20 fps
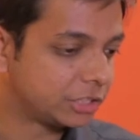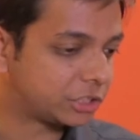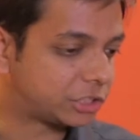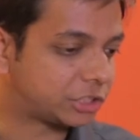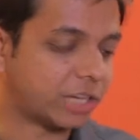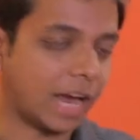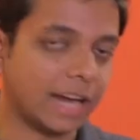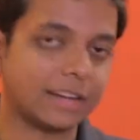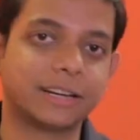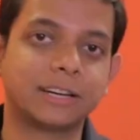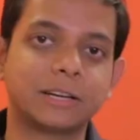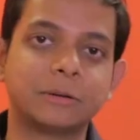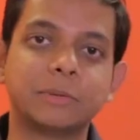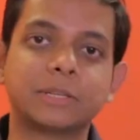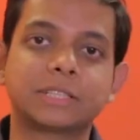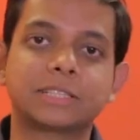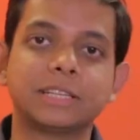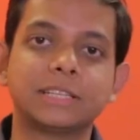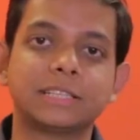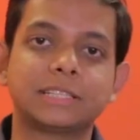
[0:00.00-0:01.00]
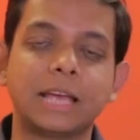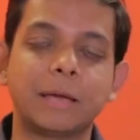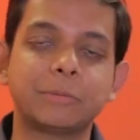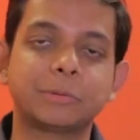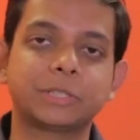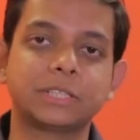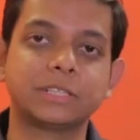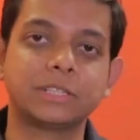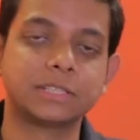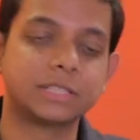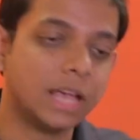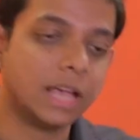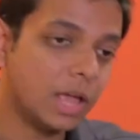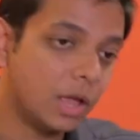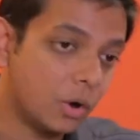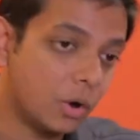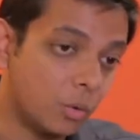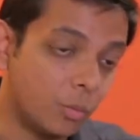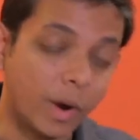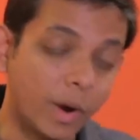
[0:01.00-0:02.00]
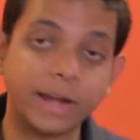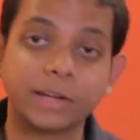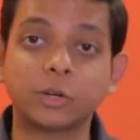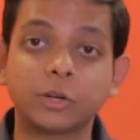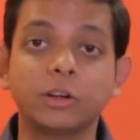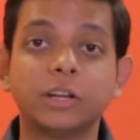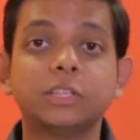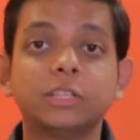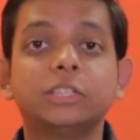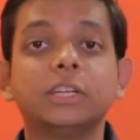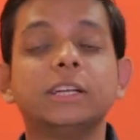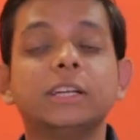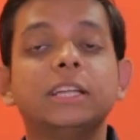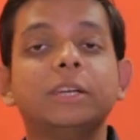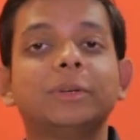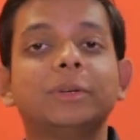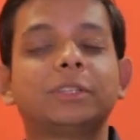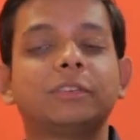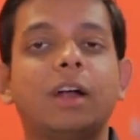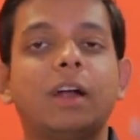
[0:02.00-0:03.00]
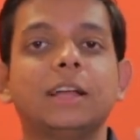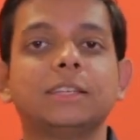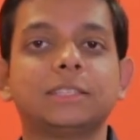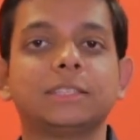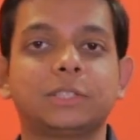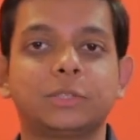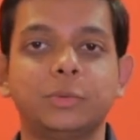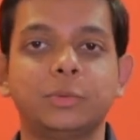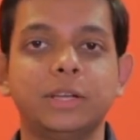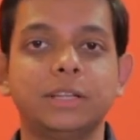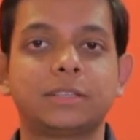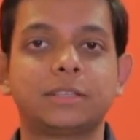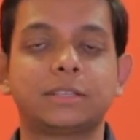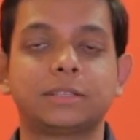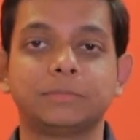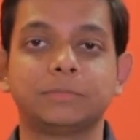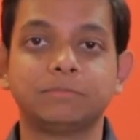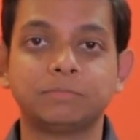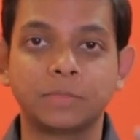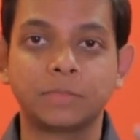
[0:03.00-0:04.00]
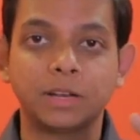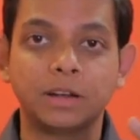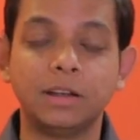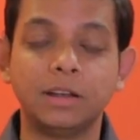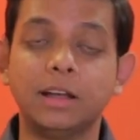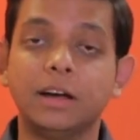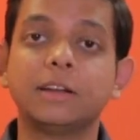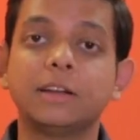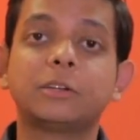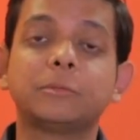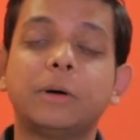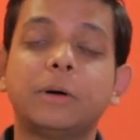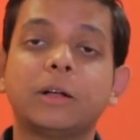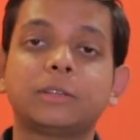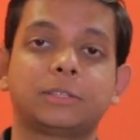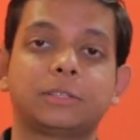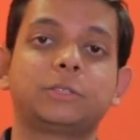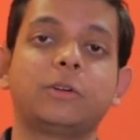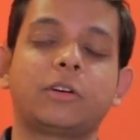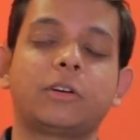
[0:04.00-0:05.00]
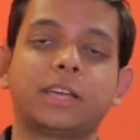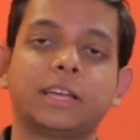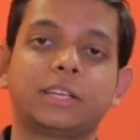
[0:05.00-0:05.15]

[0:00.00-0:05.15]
shattered misconceptions, went on a journey with Raj's Sweets, learned about stock